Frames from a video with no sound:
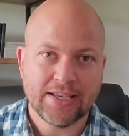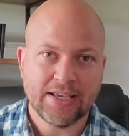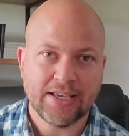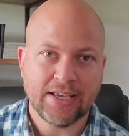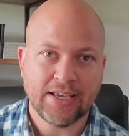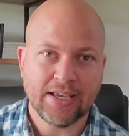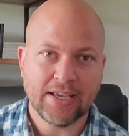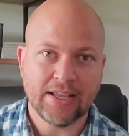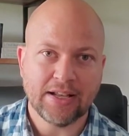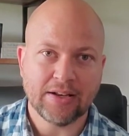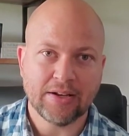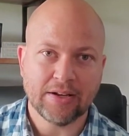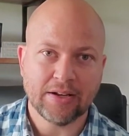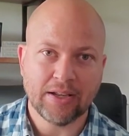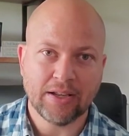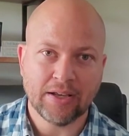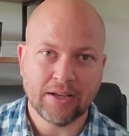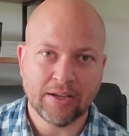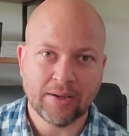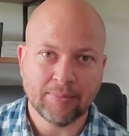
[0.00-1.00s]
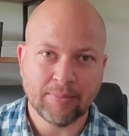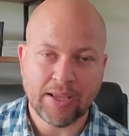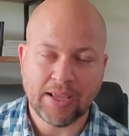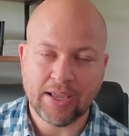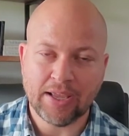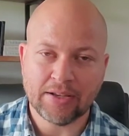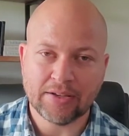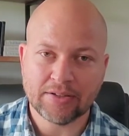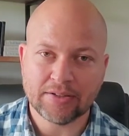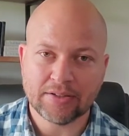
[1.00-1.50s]
and um,
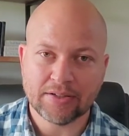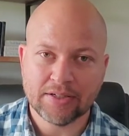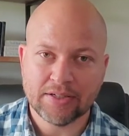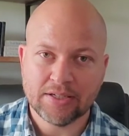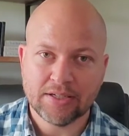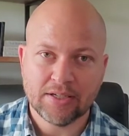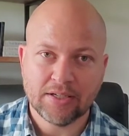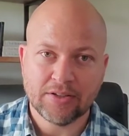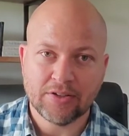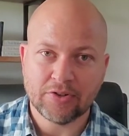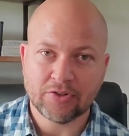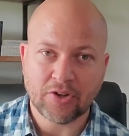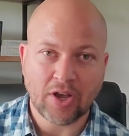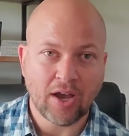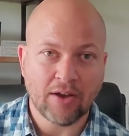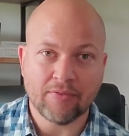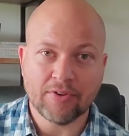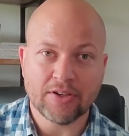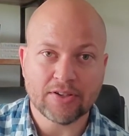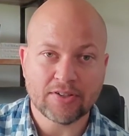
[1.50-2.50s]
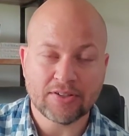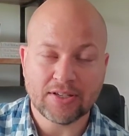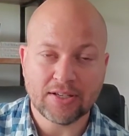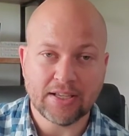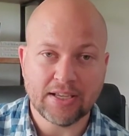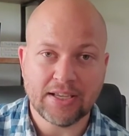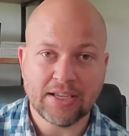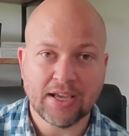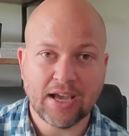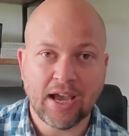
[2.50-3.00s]
and there's
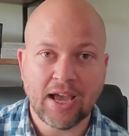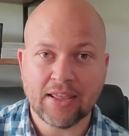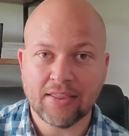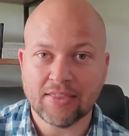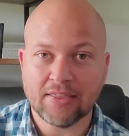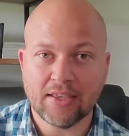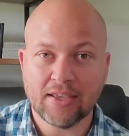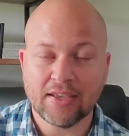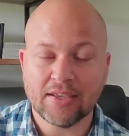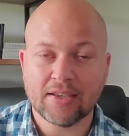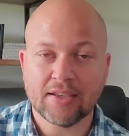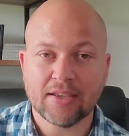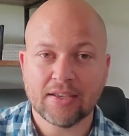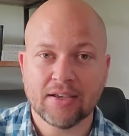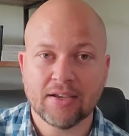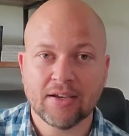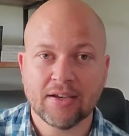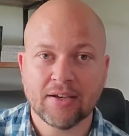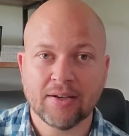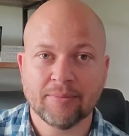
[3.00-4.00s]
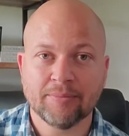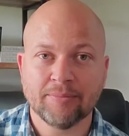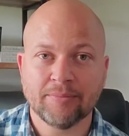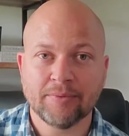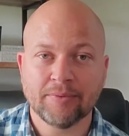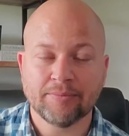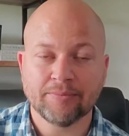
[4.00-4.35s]
obviously, I think, um,